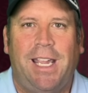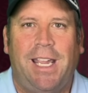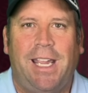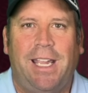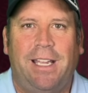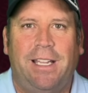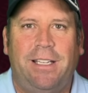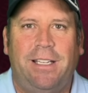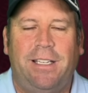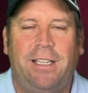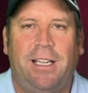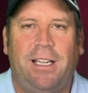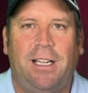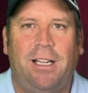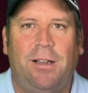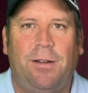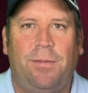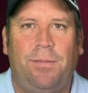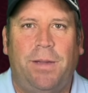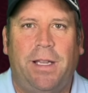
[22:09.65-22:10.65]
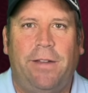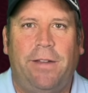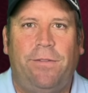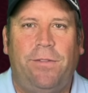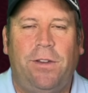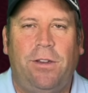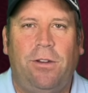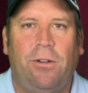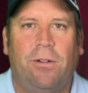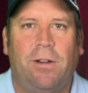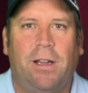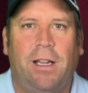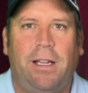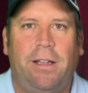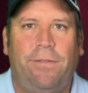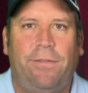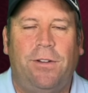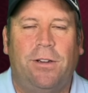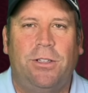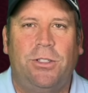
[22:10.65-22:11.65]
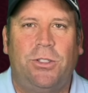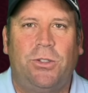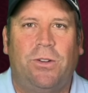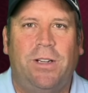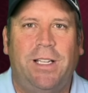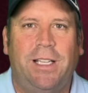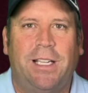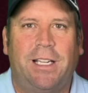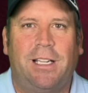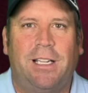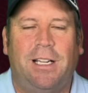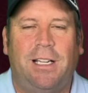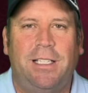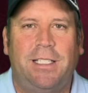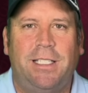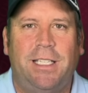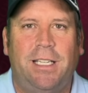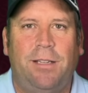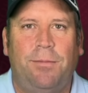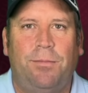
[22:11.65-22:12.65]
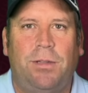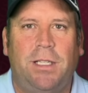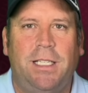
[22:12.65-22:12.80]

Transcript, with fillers: And um, if you're uh, if you're enjoying the content,